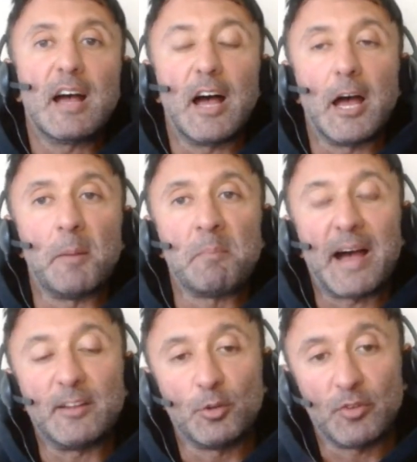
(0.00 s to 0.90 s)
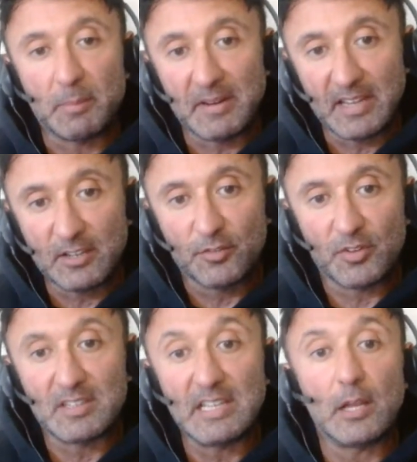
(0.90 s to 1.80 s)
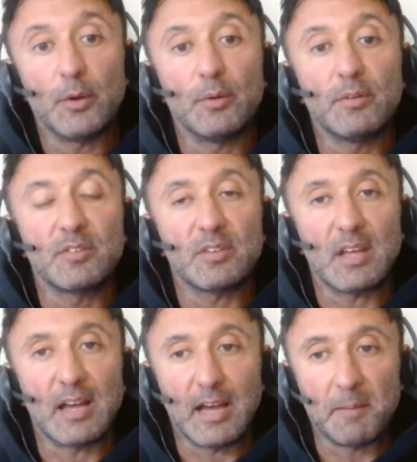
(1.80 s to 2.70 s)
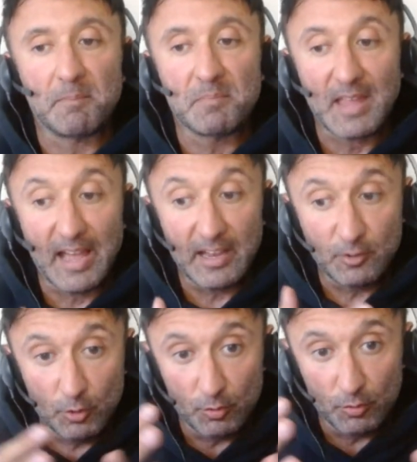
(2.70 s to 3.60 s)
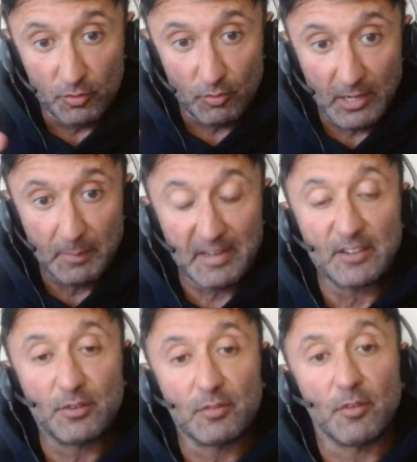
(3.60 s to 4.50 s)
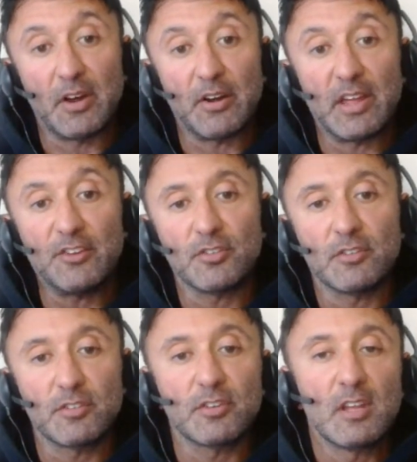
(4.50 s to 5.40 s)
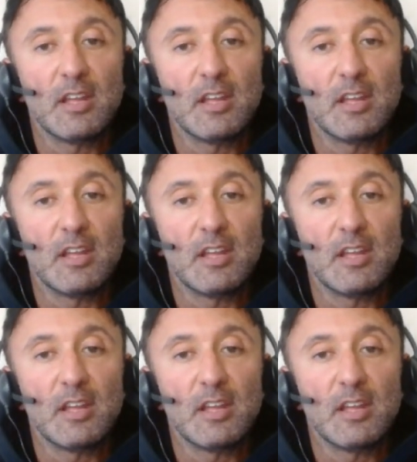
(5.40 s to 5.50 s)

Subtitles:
I do recommendations for deloads. I do recommendations for variations.